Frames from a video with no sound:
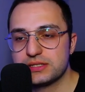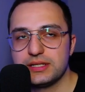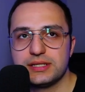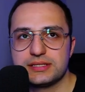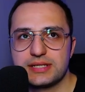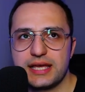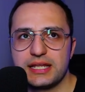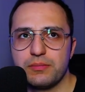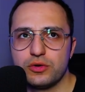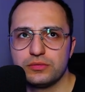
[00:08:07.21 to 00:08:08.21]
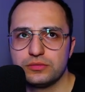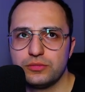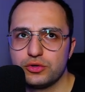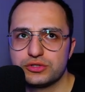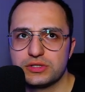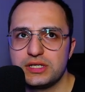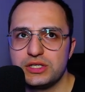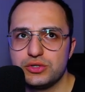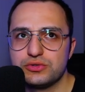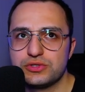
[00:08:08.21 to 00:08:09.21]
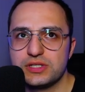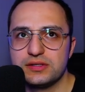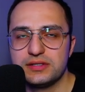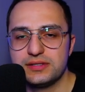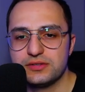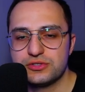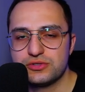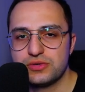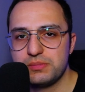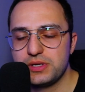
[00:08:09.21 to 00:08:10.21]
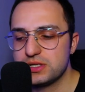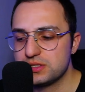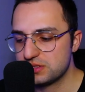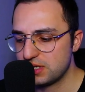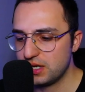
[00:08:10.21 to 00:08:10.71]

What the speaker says: It is kind of mostly used in the industry because